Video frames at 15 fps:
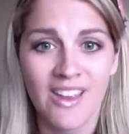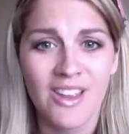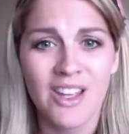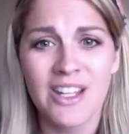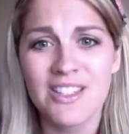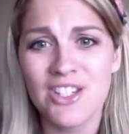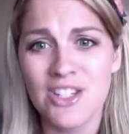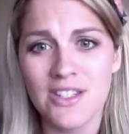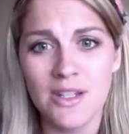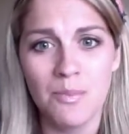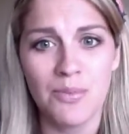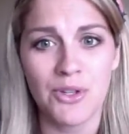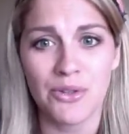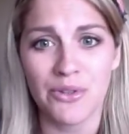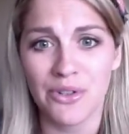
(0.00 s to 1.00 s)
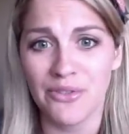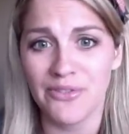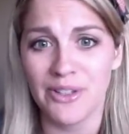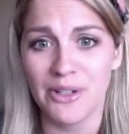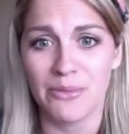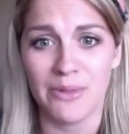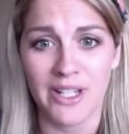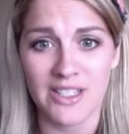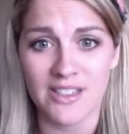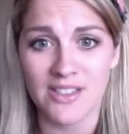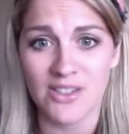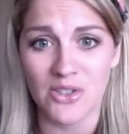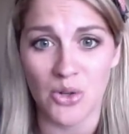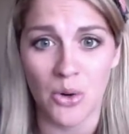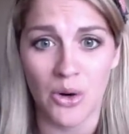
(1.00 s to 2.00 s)
It's just a beautifully written
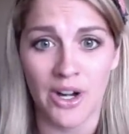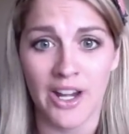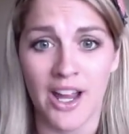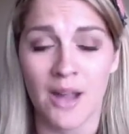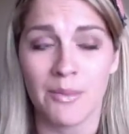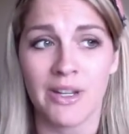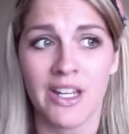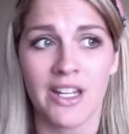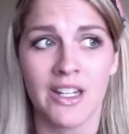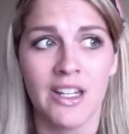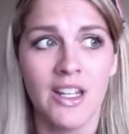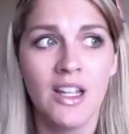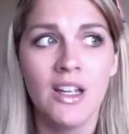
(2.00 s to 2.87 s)
story. I mean,